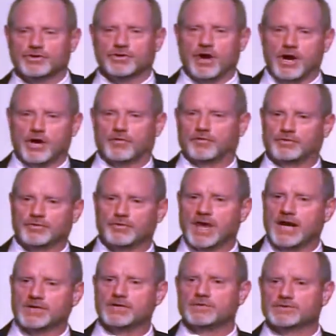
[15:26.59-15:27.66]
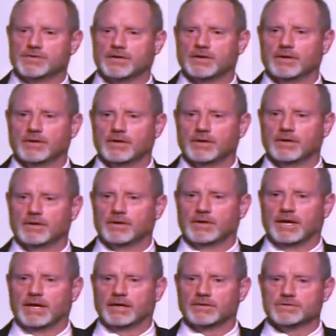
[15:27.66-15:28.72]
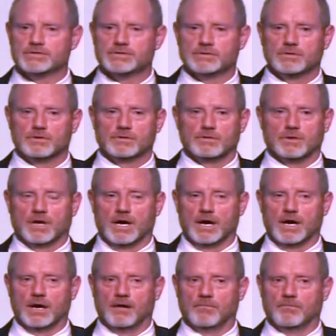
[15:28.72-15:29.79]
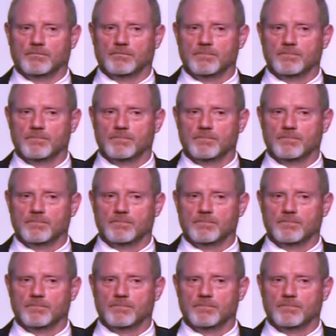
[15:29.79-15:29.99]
car when you're not using it, and he goes, nah,